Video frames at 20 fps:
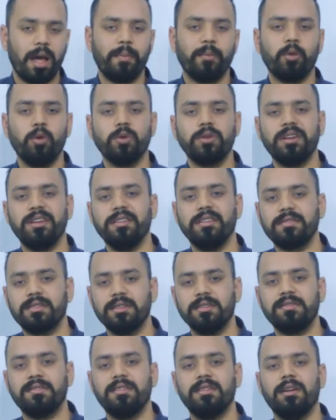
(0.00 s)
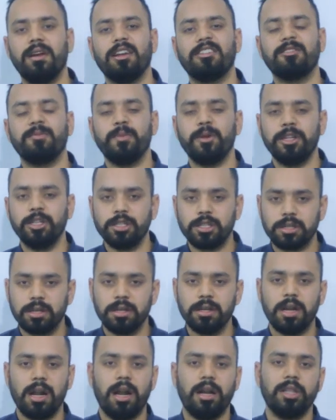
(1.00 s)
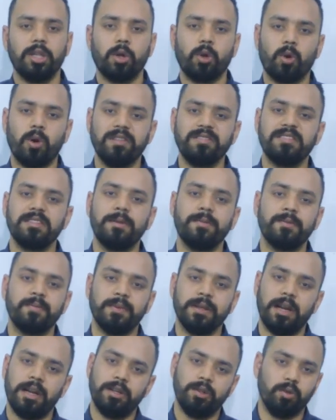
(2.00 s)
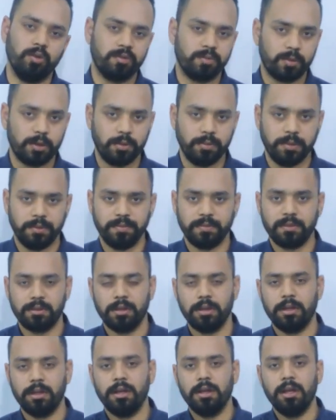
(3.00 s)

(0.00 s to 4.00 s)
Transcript: I'm going to discuss the explanation and the concepts behind those problems.